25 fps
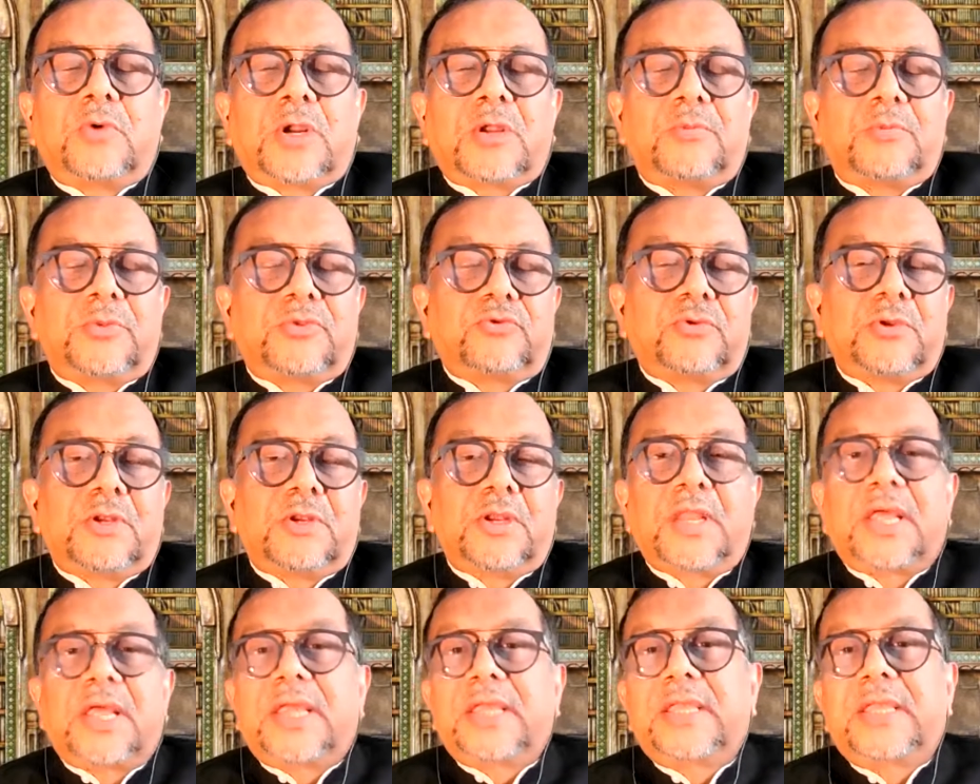wa
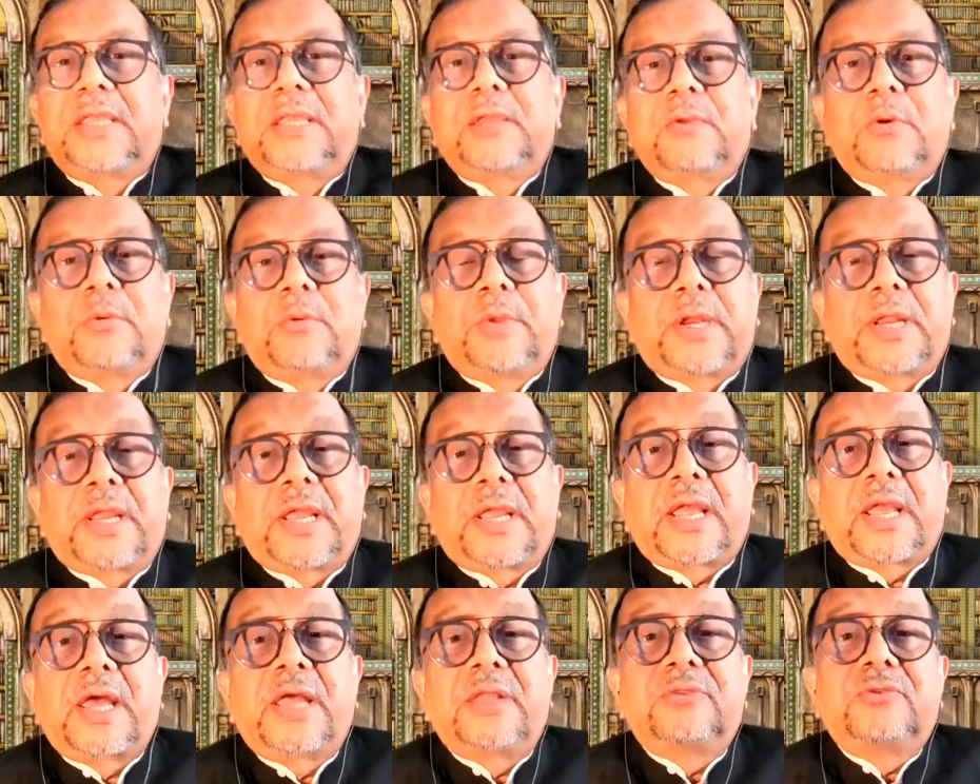rahmatullahi wa
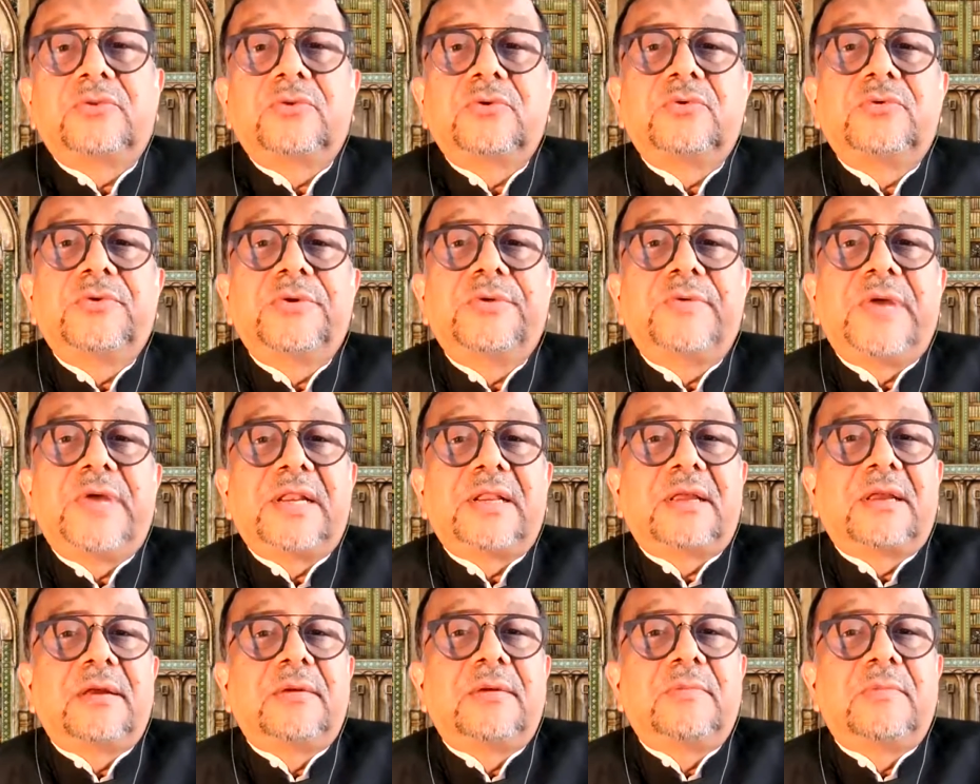barakatuh. We
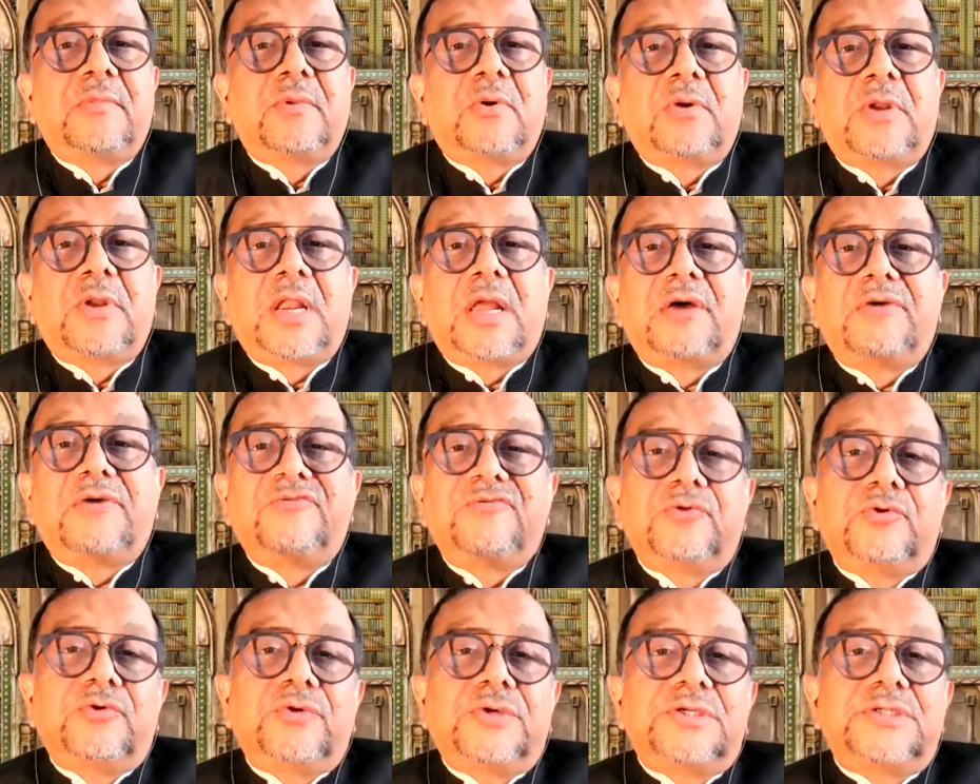welcome all our
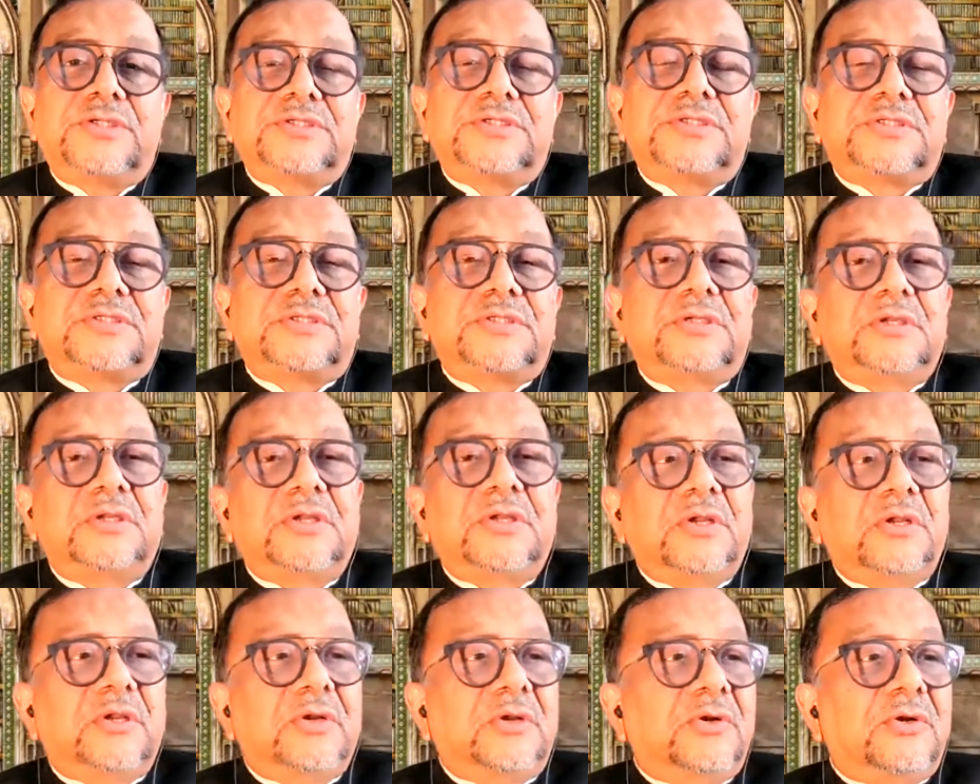viewers
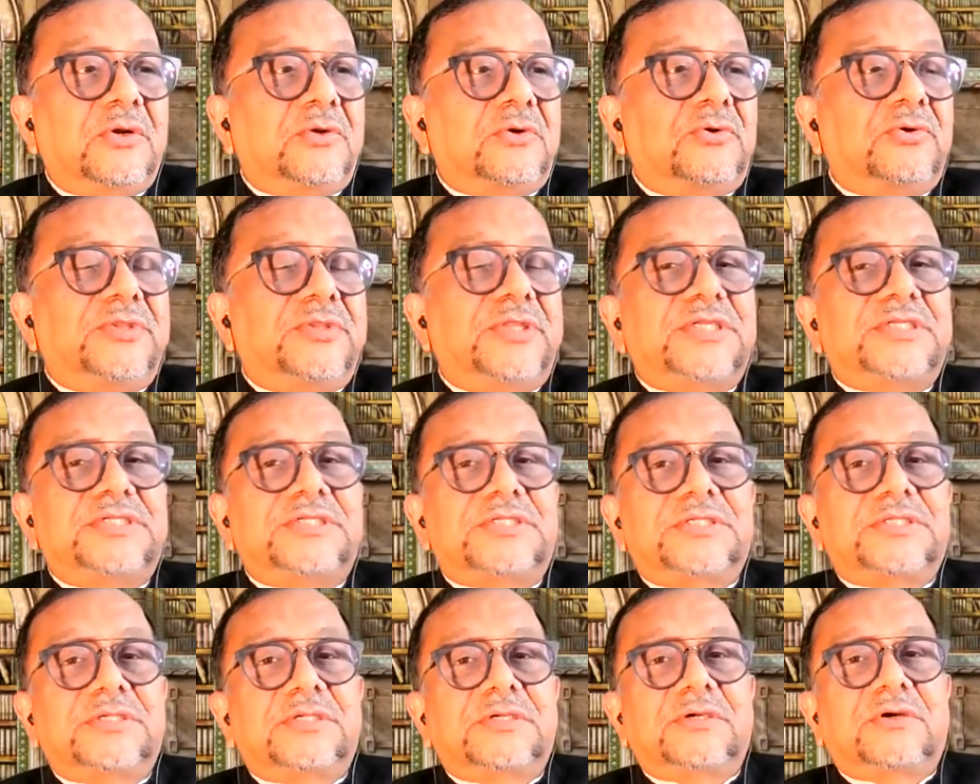to
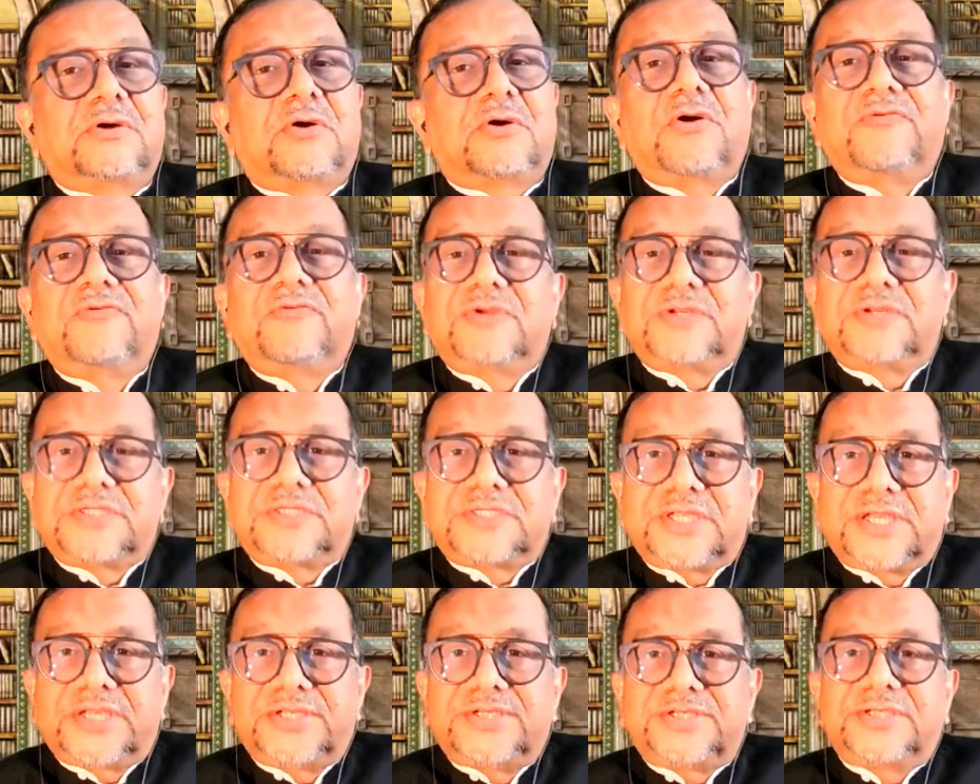this
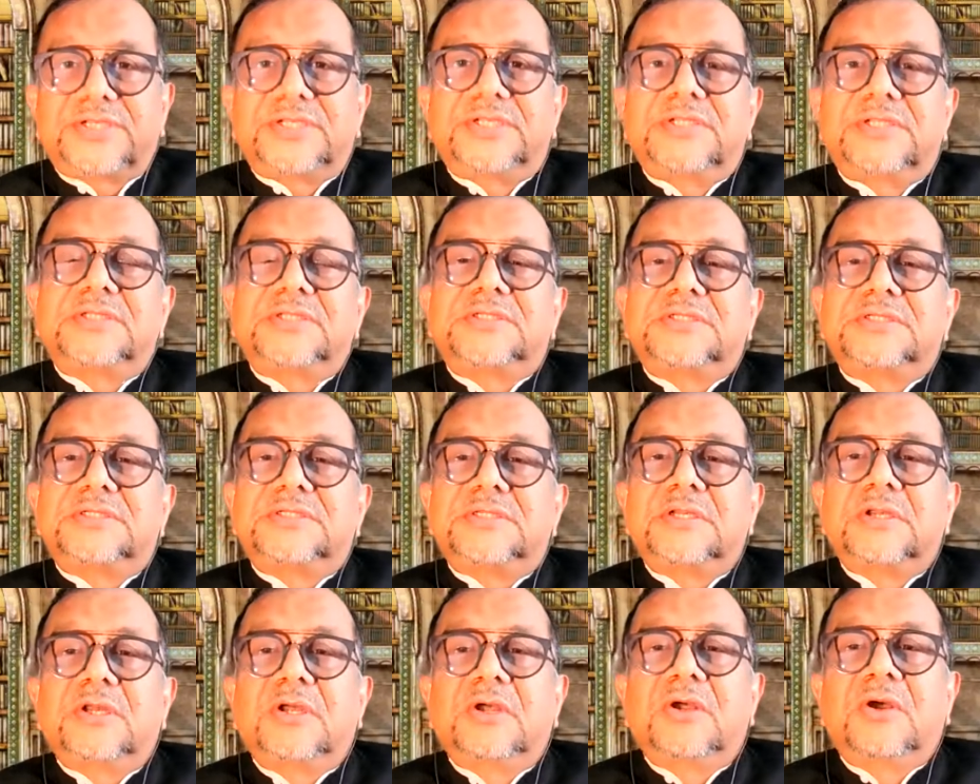
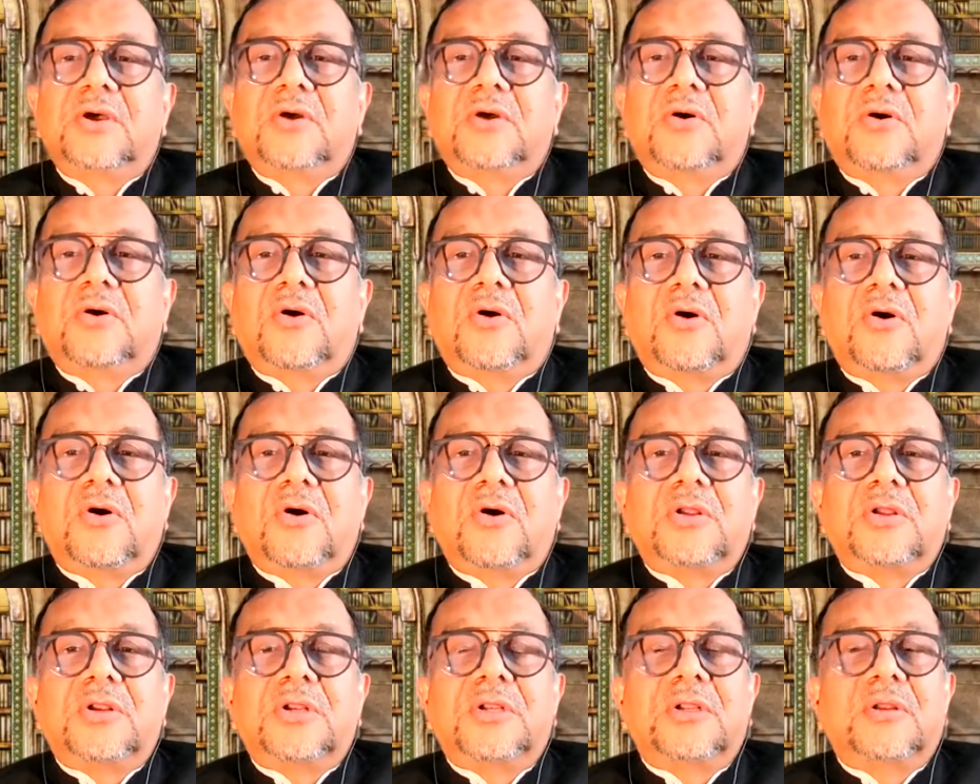conversations
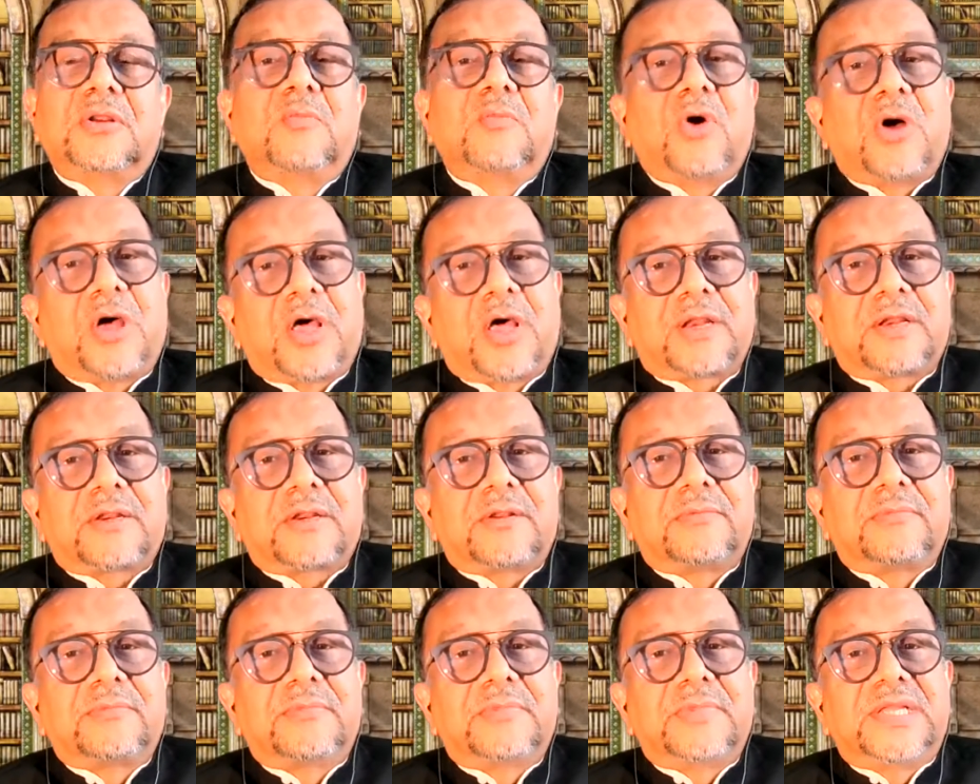on
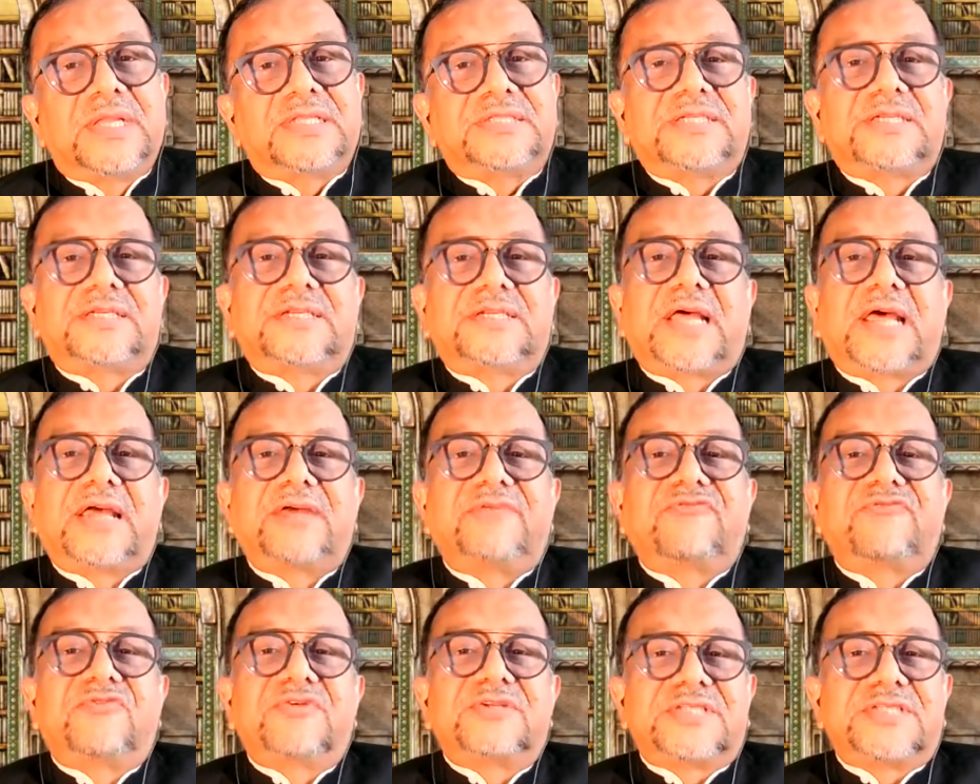Muharram as a
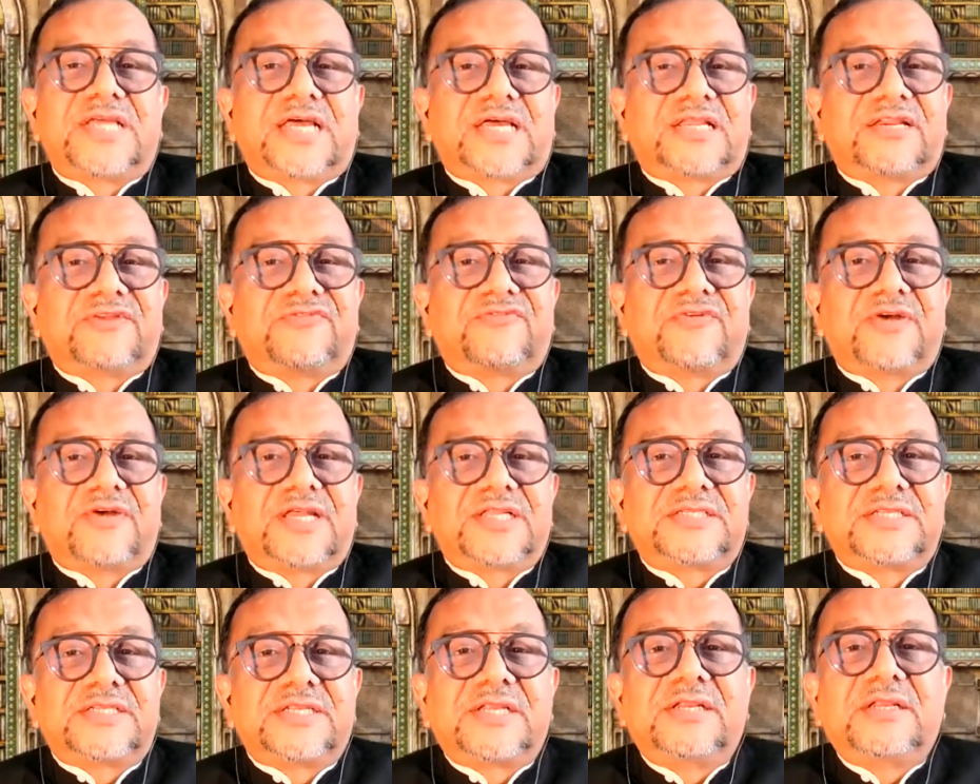time for
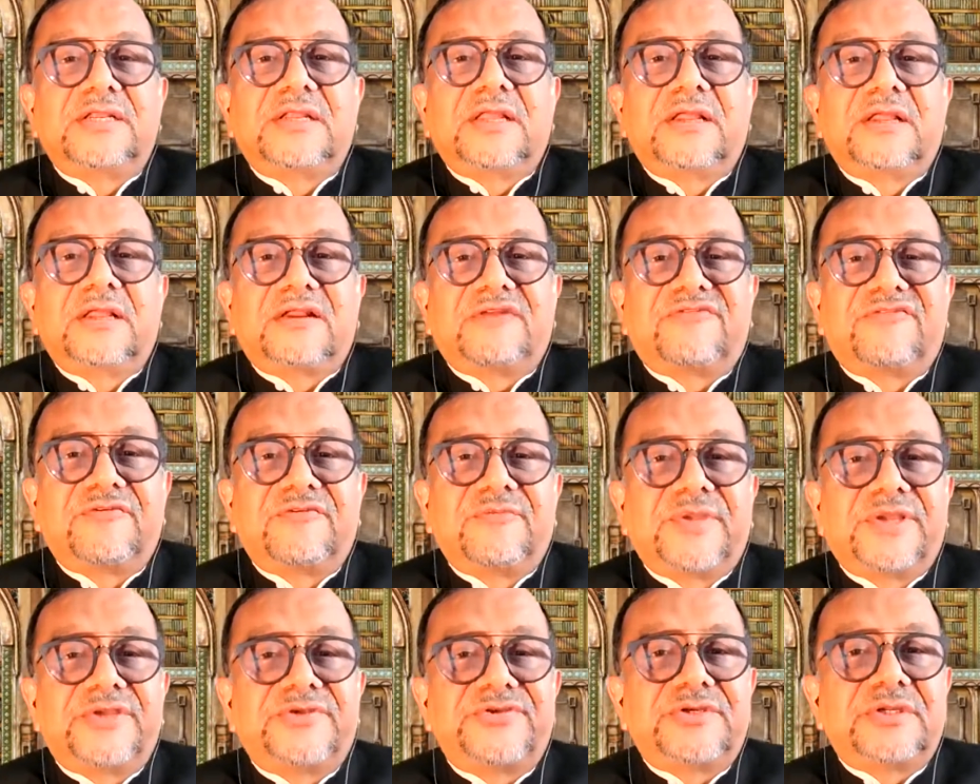sacrifice and
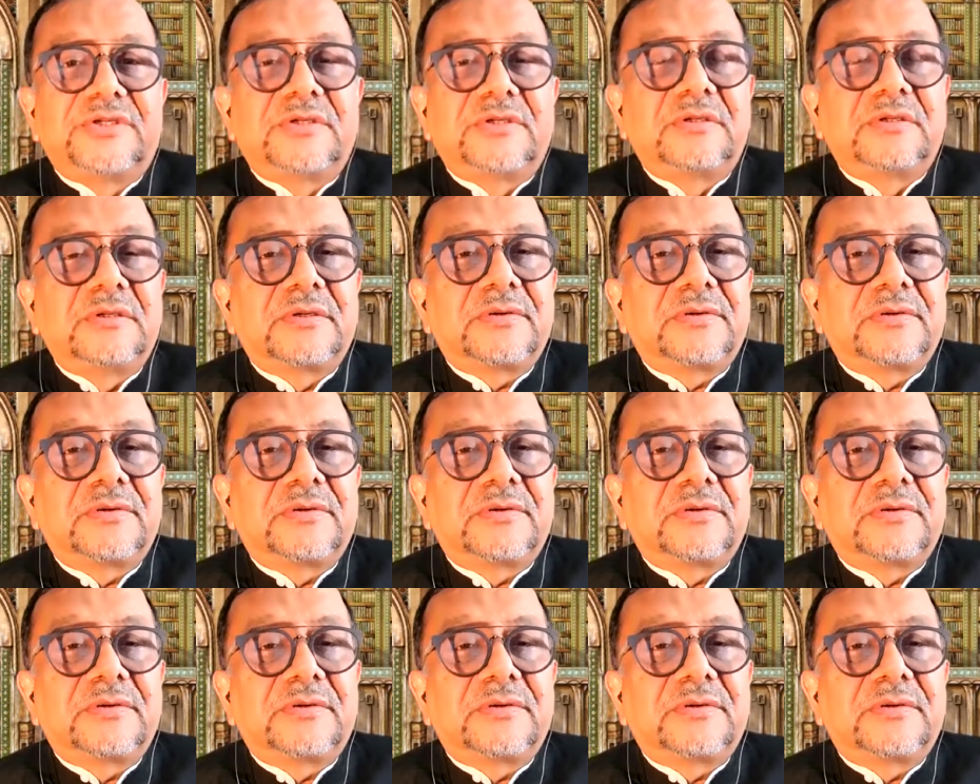reformation.